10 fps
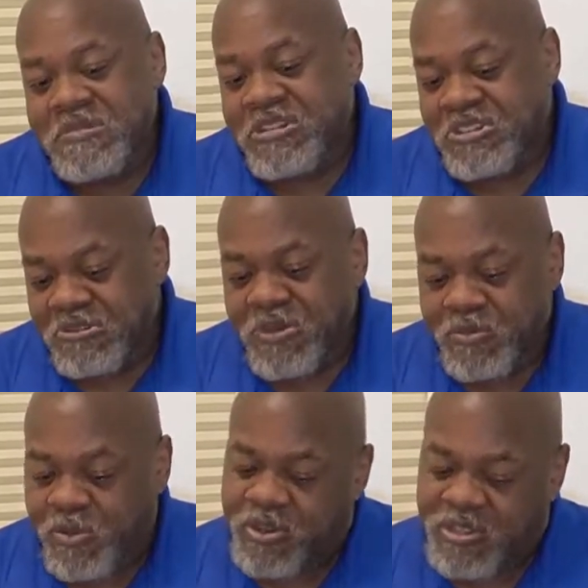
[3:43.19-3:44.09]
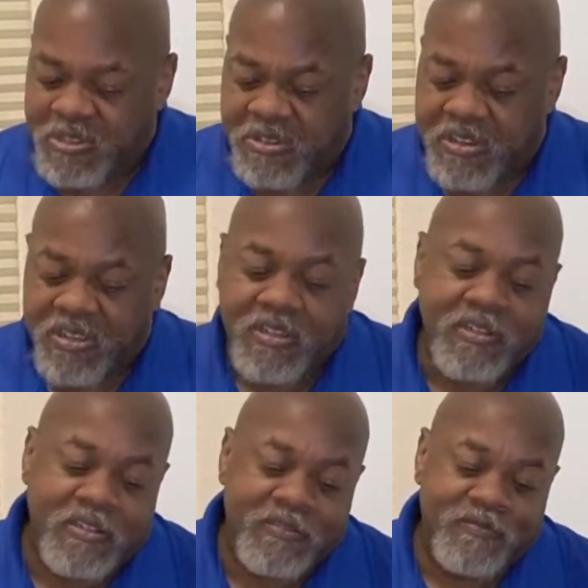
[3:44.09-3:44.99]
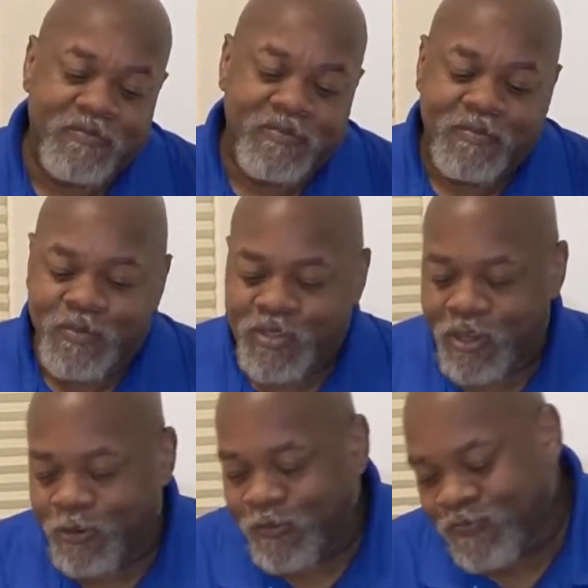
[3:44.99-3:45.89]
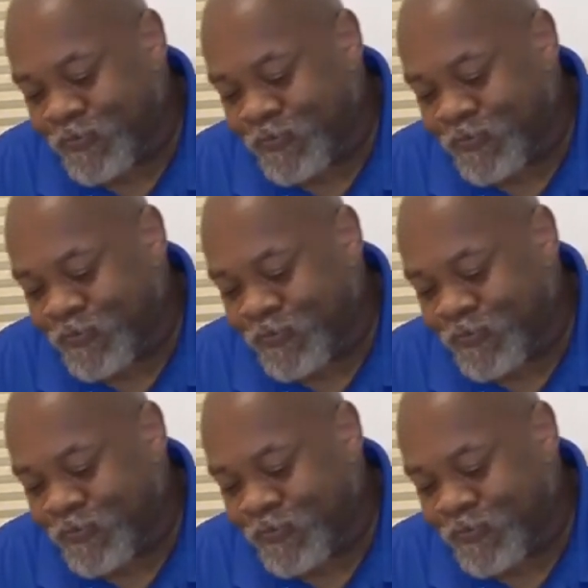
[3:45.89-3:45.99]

it should be pretty good. So,